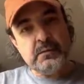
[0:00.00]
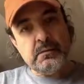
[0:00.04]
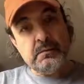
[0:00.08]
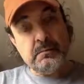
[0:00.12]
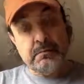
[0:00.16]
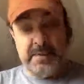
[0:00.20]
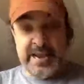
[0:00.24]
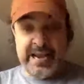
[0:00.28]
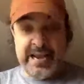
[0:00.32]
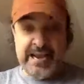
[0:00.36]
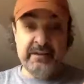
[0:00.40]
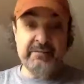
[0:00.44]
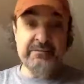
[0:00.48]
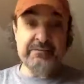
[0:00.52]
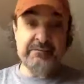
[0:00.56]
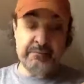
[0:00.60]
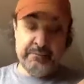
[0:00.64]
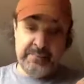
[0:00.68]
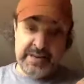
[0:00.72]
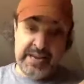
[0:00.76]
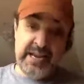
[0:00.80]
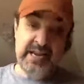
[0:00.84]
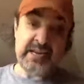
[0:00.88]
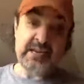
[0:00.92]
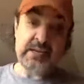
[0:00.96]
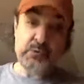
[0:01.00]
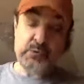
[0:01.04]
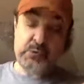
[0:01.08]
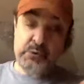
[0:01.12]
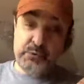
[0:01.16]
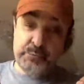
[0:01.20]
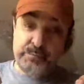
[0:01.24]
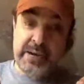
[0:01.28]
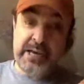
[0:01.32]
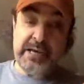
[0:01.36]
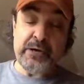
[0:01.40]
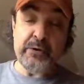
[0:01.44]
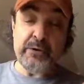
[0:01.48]
Man for man, it was
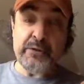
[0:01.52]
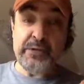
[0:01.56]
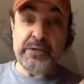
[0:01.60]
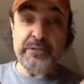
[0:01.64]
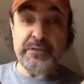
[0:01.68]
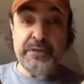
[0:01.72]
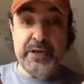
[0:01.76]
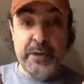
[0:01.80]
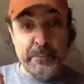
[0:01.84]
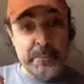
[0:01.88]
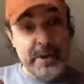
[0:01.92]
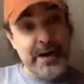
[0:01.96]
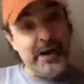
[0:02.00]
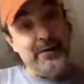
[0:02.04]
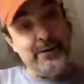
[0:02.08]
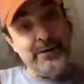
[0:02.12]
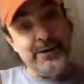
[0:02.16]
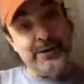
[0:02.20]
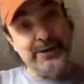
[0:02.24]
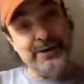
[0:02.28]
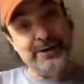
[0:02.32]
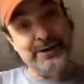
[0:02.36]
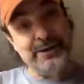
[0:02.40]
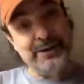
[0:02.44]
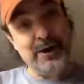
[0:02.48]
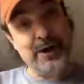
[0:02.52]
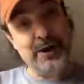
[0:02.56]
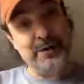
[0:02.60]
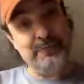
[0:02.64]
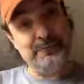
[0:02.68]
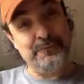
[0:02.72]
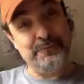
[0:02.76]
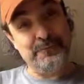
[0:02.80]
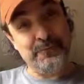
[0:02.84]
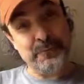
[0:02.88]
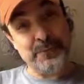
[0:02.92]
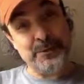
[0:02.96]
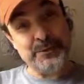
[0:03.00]
better than the American
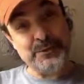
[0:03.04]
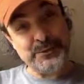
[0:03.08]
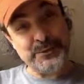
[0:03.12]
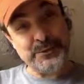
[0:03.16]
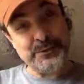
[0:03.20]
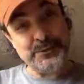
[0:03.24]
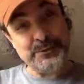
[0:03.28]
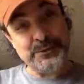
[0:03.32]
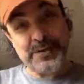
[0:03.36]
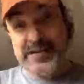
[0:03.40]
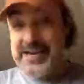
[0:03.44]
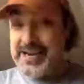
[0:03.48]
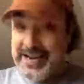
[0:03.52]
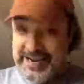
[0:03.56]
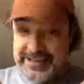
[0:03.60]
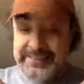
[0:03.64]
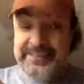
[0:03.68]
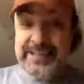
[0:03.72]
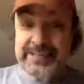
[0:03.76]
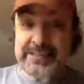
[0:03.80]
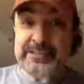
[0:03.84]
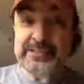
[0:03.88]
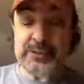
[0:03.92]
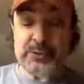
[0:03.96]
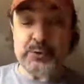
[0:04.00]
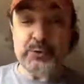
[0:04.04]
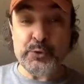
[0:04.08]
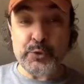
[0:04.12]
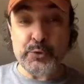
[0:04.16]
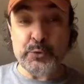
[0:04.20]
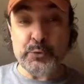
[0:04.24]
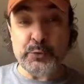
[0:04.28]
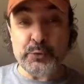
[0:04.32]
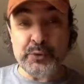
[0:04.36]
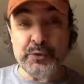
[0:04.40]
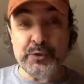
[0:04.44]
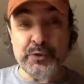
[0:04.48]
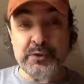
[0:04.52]
Armed Forces, and that's the
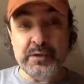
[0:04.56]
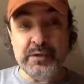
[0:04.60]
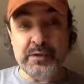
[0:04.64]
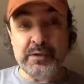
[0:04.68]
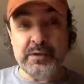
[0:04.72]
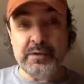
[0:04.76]
truth.